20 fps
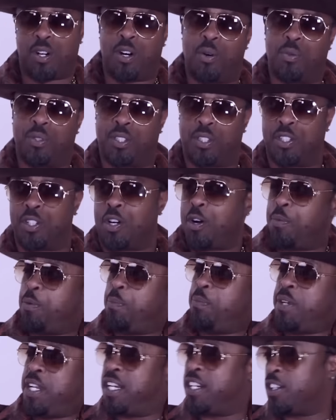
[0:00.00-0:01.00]
on with the girl.
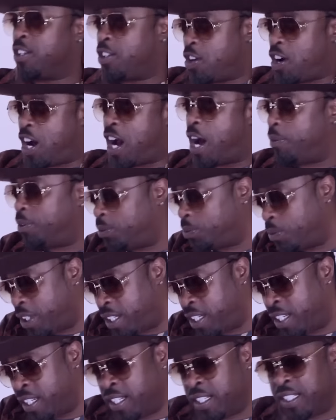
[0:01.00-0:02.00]
But me and the girl I was
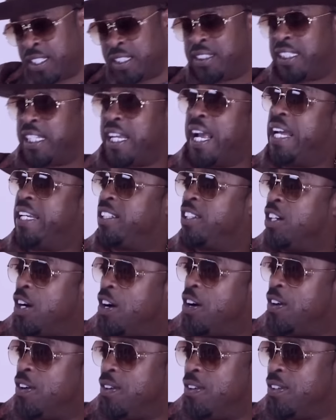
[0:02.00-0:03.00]
with, she had to
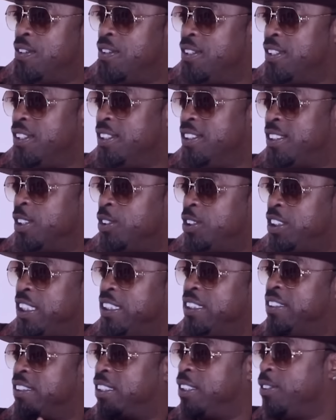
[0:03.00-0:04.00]
go. Okay. So
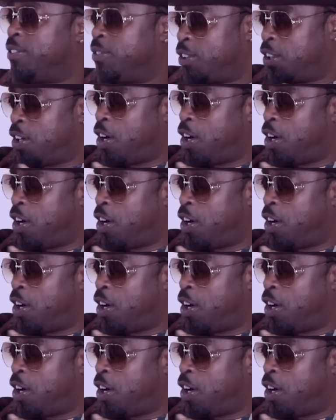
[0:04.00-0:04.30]
she, she the